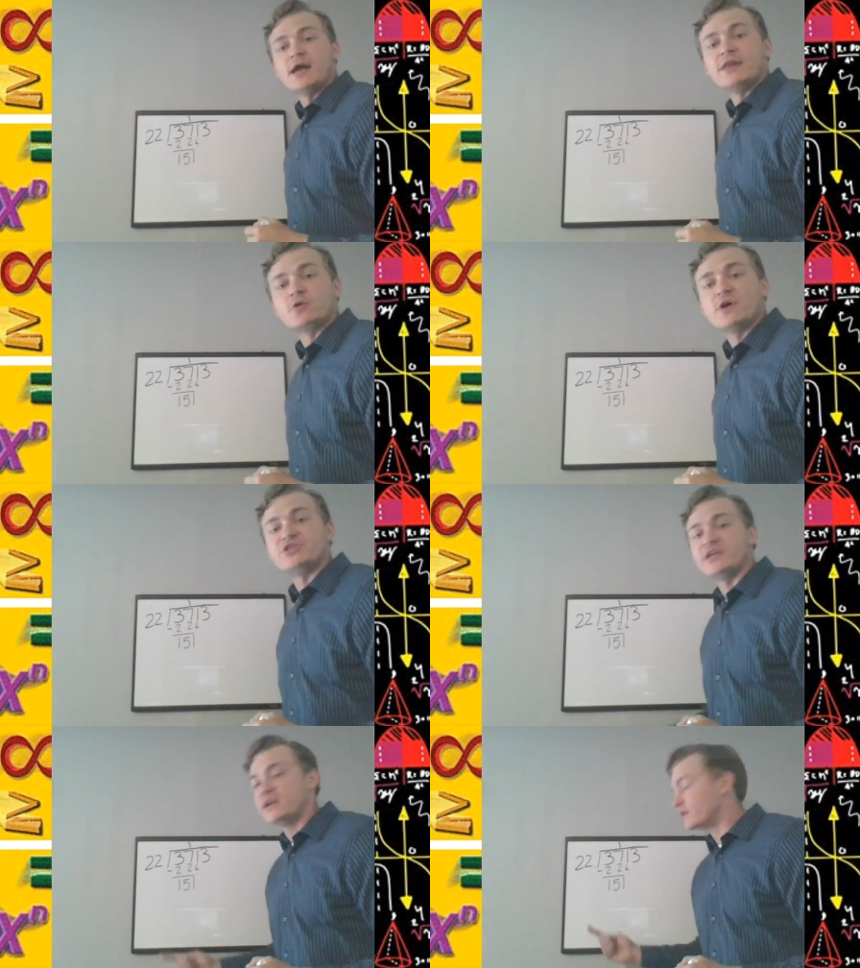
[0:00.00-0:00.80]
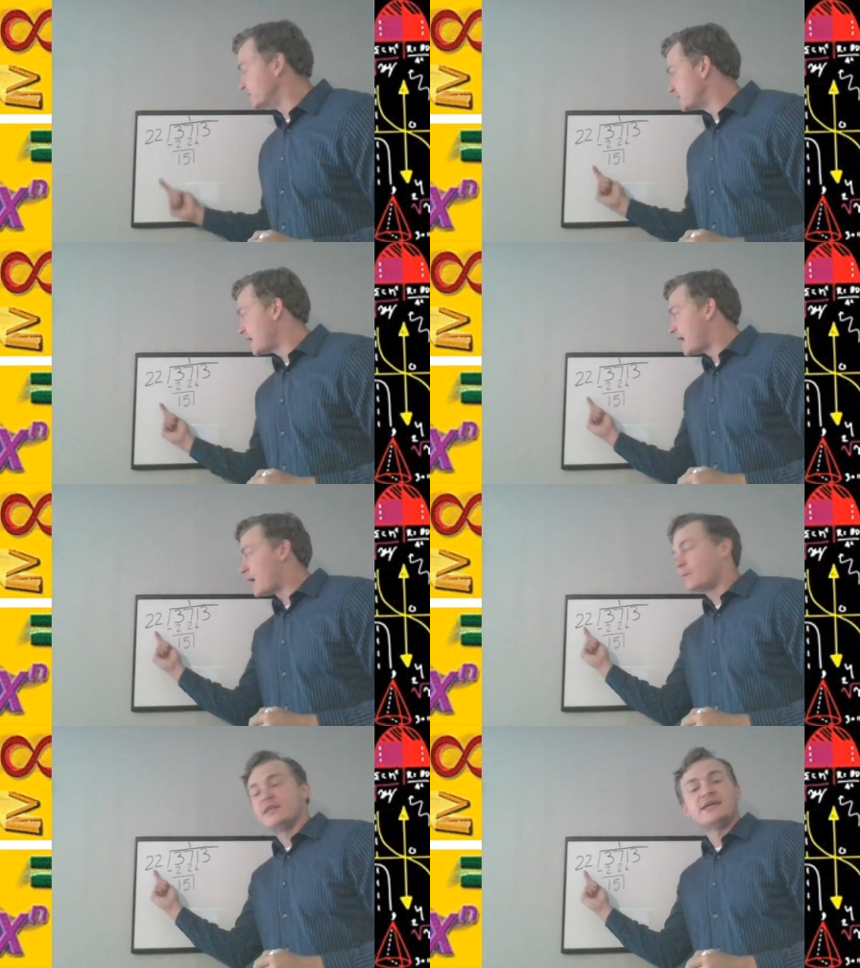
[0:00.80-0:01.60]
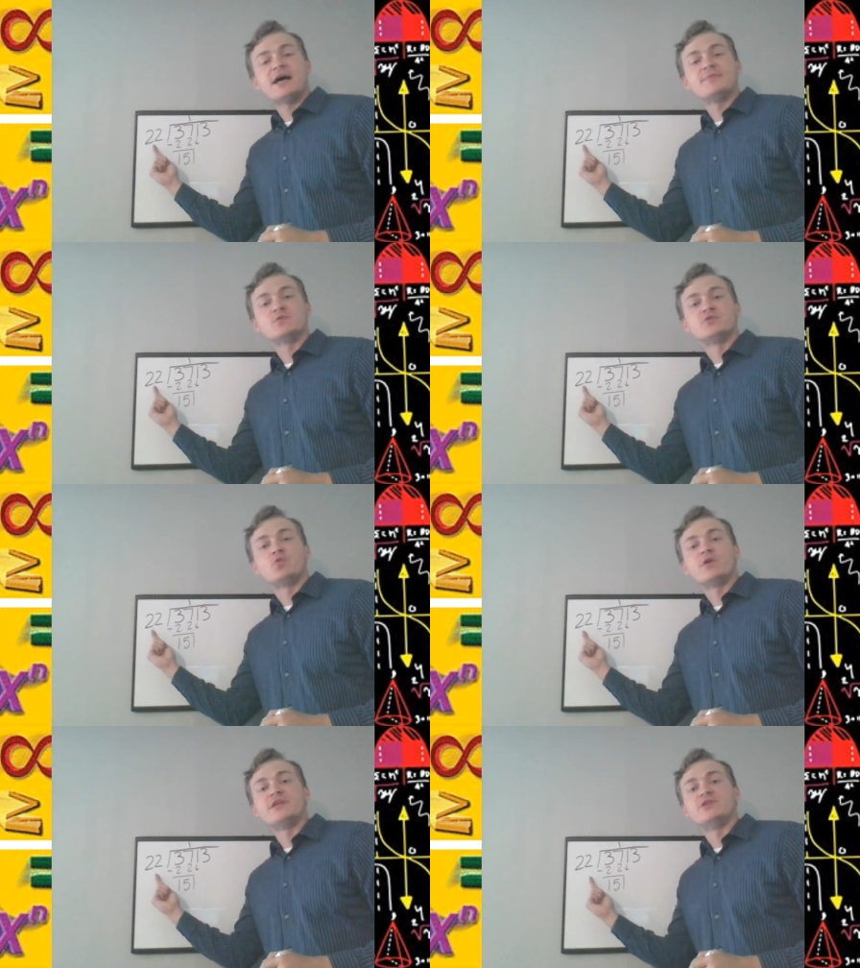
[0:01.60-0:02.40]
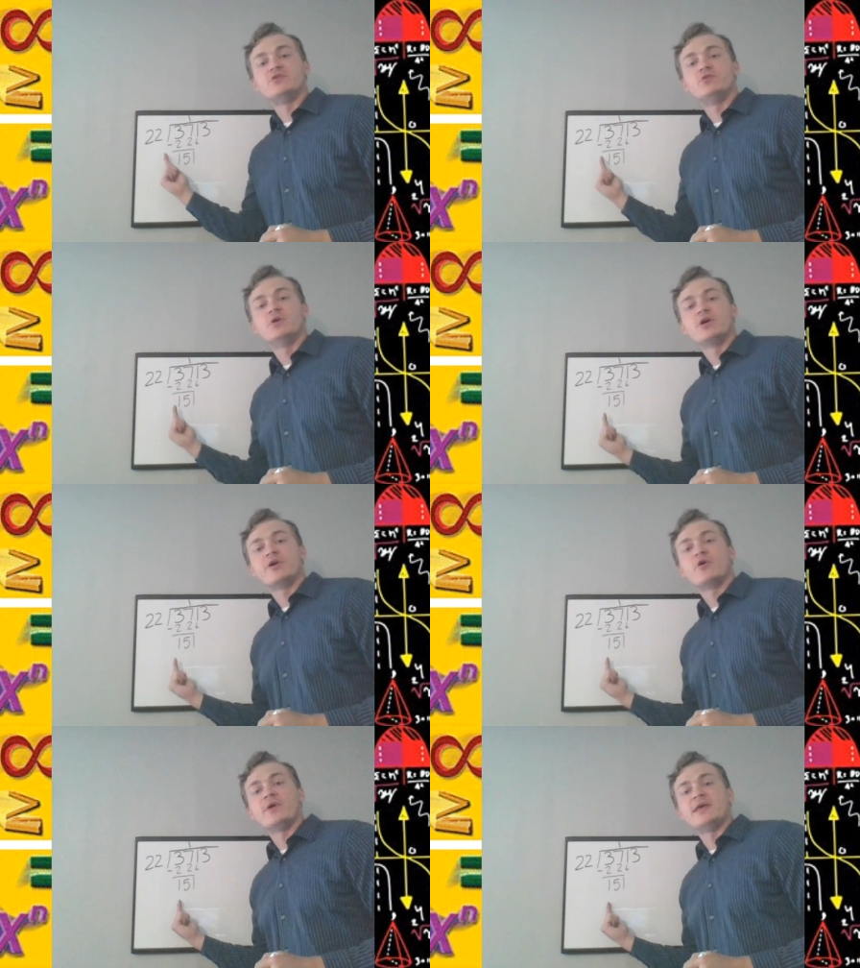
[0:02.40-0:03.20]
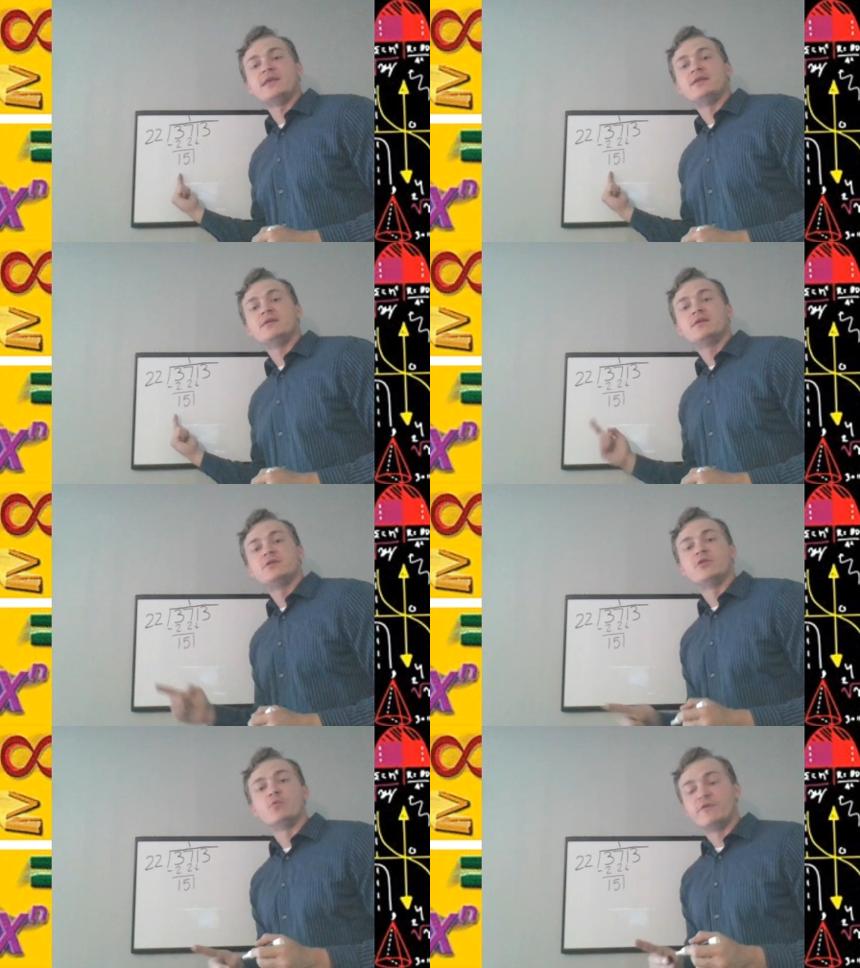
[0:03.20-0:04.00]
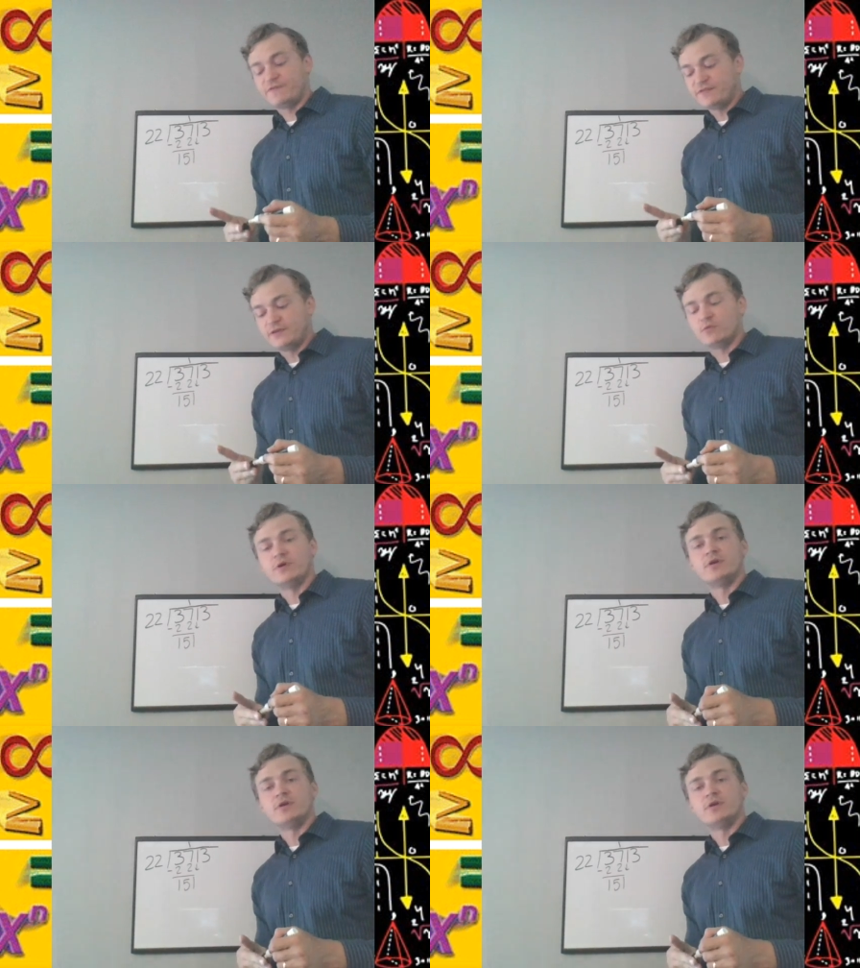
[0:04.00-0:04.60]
And the question here is, how many times will 22 go in to the 151?